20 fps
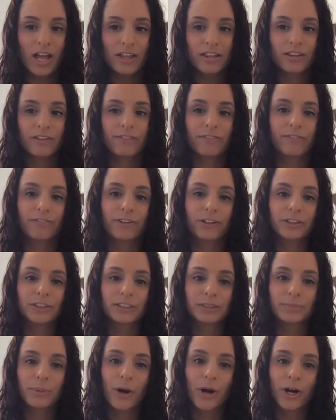The
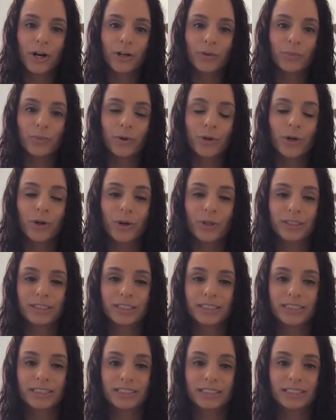first part, we're going
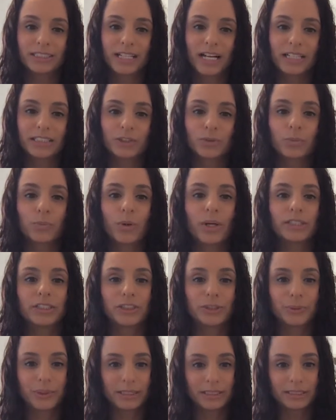to discuss what
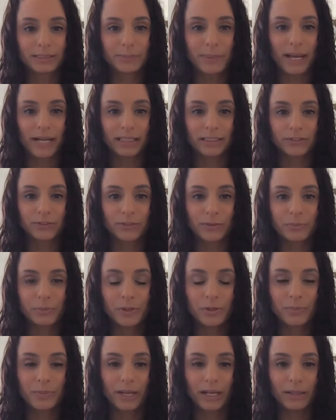to expect from
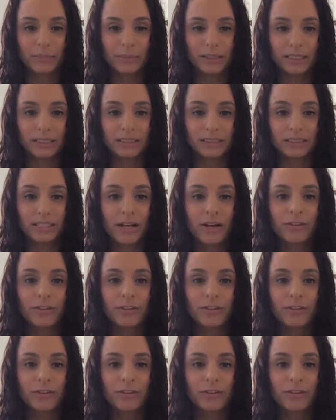your babies